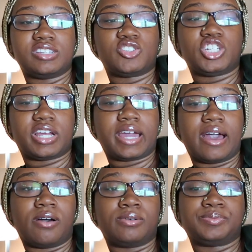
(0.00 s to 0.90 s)
till
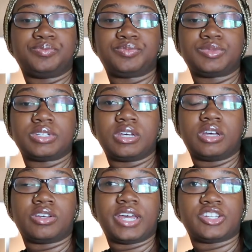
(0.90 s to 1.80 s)
checkout. I'm
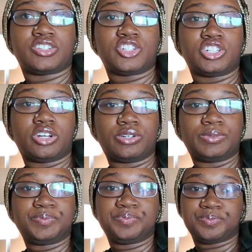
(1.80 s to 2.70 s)
gonna catch the shuttle
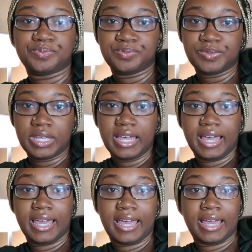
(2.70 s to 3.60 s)

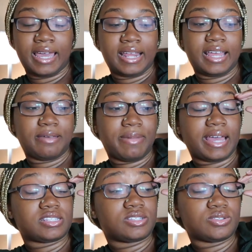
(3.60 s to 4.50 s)
and head
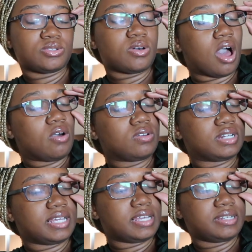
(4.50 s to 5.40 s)
back to
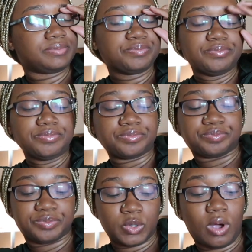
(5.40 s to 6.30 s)
Oakland,
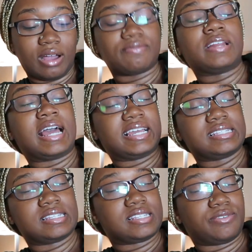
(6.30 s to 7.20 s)
where I fly
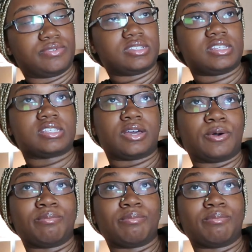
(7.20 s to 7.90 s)
into San Francisco.